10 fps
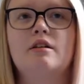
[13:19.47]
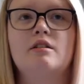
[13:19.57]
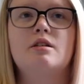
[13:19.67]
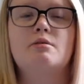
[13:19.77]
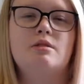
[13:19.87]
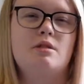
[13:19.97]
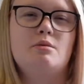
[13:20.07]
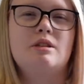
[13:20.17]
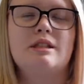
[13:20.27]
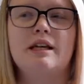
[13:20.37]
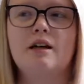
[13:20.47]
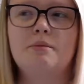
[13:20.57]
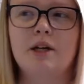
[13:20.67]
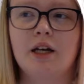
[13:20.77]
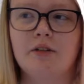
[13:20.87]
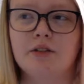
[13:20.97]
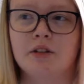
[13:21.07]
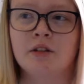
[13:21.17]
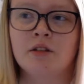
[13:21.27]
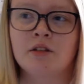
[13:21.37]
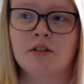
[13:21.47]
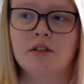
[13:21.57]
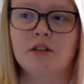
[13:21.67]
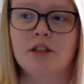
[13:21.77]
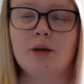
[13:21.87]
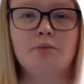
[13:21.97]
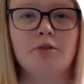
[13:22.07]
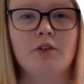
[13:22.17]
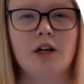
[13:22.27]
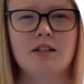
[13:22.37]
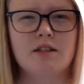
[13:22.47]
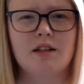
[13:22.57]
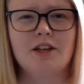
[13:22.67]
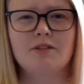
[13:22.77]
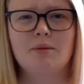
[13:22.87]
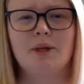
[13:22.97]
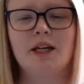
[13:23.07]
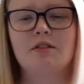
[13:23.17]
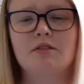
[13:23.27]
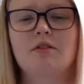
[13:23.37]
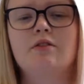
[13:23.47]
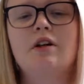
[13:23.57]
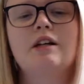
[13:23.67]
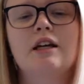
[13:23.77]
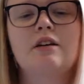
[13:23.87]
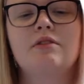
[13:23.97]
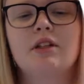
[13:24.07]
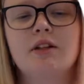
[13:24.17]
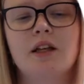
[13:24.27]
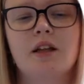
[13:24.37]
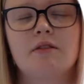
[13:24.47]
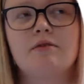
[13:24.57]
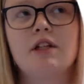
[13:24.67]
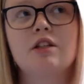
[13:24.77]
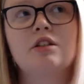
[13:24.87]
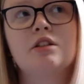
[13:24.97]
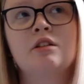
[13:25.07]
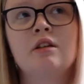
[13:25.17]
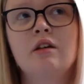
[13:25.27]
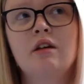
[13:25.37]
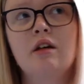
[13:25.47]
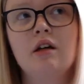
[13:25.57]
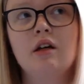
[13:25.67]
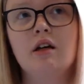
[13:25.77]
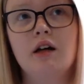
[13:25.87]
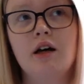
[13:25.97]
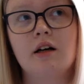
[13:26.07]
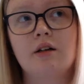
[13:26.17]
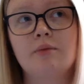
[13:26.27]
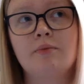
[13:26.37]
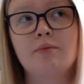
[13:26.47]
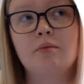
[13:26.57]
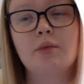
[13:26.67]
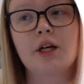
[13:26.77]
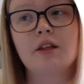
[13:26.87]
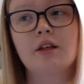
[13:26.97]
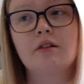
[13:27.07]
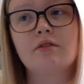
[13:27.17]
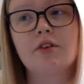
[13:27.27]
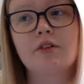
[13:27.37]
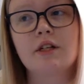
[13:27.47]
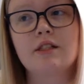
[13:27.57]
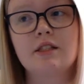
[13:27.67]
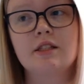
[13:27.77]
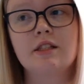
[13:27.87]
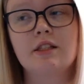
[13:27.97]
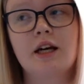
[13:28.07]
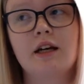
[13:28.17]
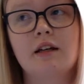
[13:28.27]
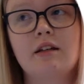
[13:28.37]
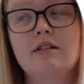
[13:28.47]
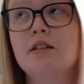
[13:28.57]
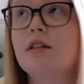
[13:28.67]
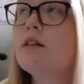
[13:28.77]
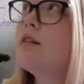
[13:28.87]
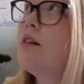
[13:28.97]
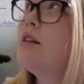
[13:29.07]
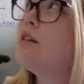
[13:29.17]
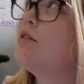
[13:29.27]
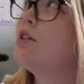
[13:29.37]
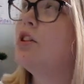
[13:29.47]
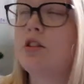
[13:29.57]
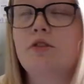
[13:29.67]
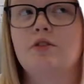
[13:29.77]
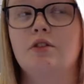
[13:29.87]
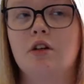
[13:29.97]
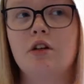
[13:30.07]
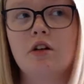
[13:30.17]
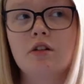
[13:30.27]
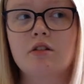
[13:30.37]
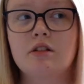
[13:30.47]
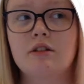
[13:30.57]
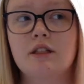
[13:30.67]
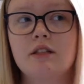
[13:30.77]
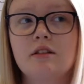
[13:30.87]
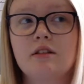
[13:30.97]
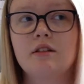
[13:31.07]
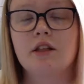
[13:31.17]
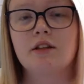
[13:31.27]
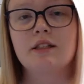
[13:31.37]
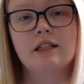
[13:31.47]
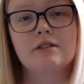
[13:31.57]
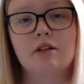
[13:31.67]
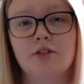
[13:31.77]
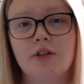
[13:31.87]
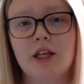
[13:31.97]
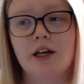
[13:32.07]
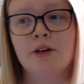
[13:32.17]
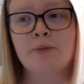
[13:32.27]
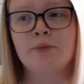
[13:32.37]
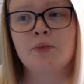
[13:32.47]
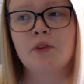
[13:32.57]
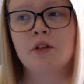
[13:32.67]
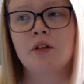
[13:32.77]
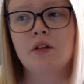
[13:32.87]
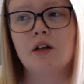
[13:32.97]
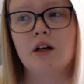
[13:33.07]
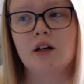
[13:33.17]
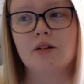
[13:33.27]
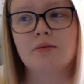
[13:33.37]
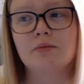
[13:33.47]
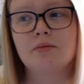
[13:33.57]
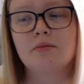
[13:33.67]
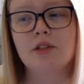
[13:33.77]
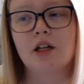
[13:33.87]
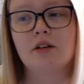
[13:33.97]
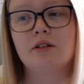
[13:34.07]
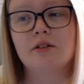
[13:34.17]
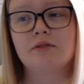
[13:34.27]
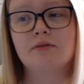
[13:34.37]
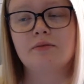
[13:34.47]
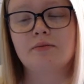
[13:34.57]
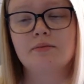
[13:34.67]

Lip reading: So we'll see. I might have to improvise and think of something else for Friday if I don't get that finished. But I think for the rest of today, because it's only just 4 o'clock, so you know, the day's not over yet. You know, I've